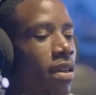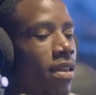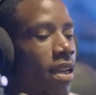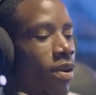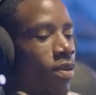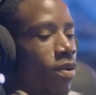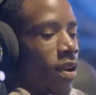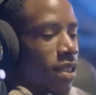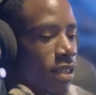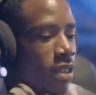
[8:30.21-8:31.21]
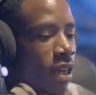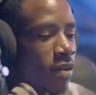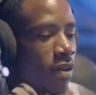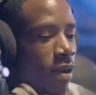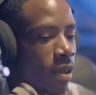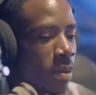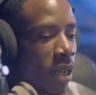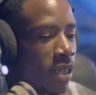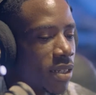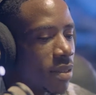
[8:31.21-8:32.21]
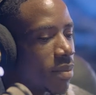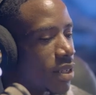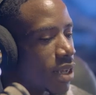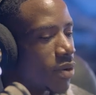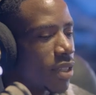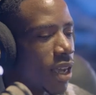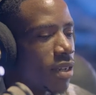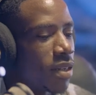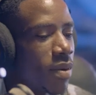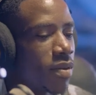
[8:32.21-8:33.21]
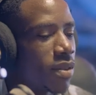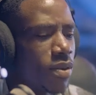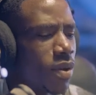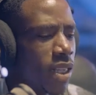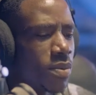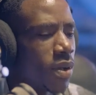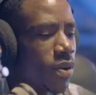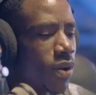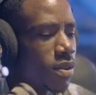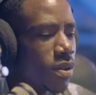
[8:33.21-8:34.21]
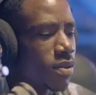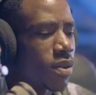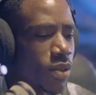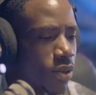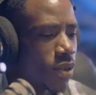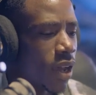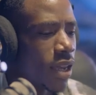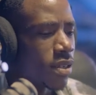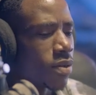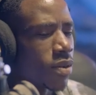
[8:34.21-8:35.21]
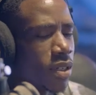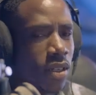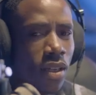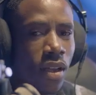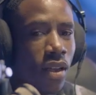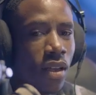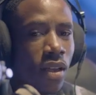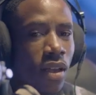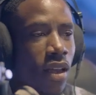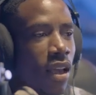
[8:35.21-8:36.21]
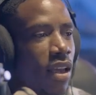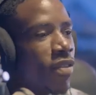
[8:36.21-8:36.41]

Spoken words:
Then I'll go and sit down and be asking the man, sir, what are you doing? The man will say, don't ask me any questions. Just use your eyes and watch. Wow.